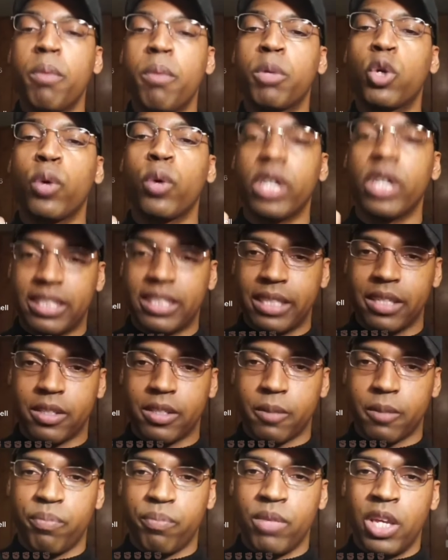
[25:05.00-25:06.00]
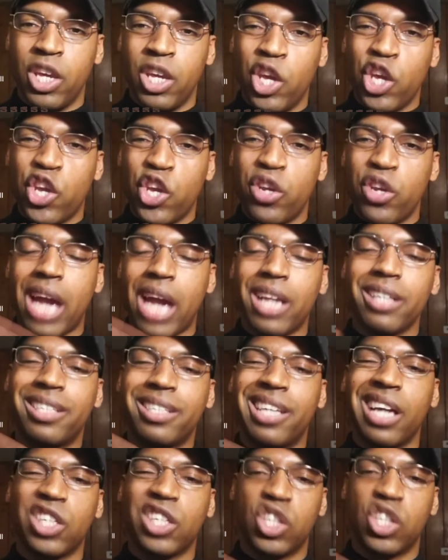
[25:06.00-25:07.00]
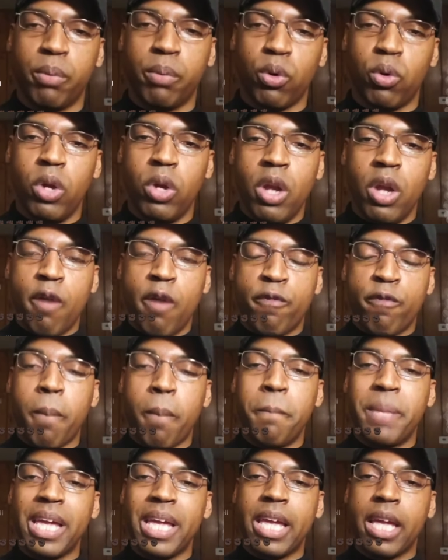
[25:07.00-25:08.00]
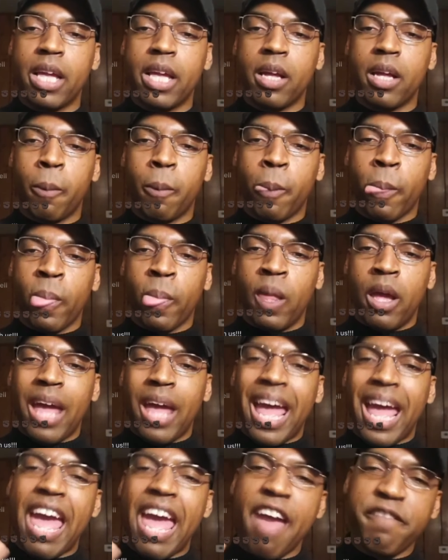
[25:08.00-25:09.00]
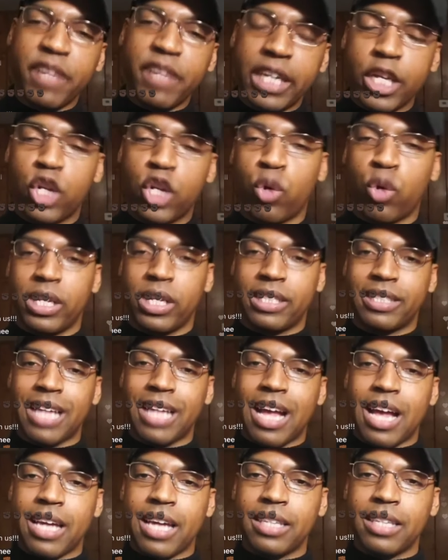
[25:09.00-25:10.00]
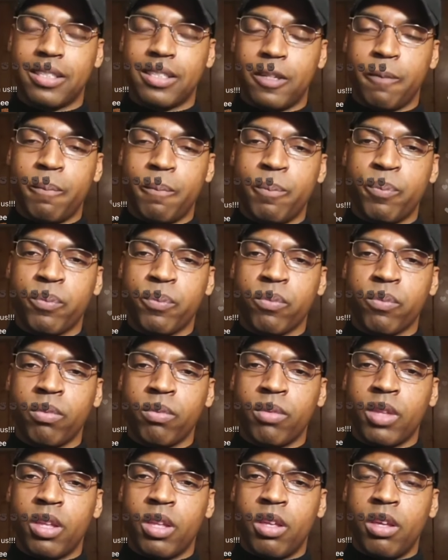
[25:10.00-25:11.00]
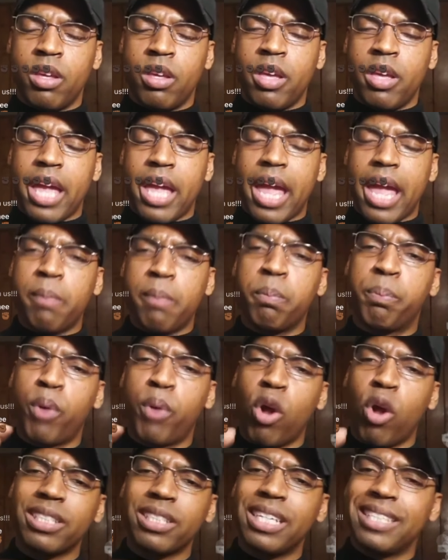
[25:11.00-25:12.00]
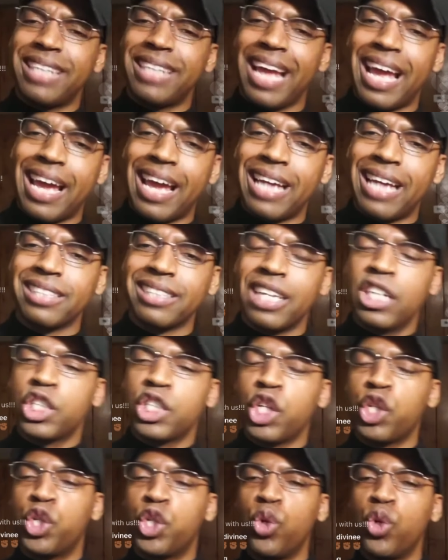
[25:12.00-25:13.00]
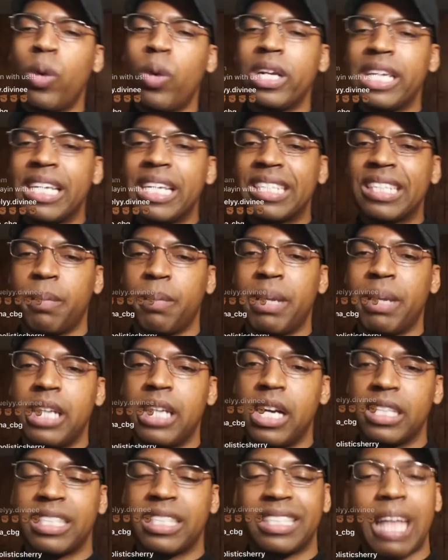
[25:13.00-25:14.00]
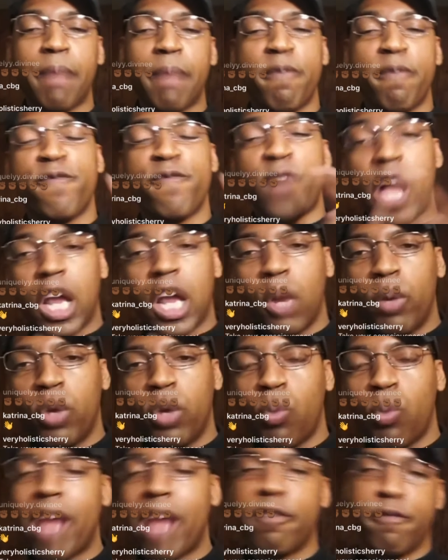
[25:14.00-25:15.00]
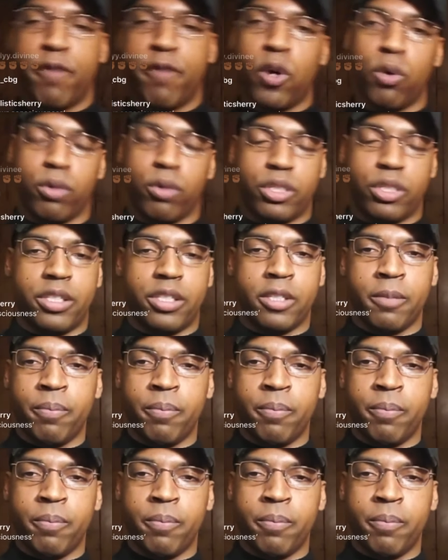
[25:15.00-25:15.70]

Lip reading: criticism. You're not untouchable from being heavily criticized and brought to task to do what needs to be done. Stop following white folks,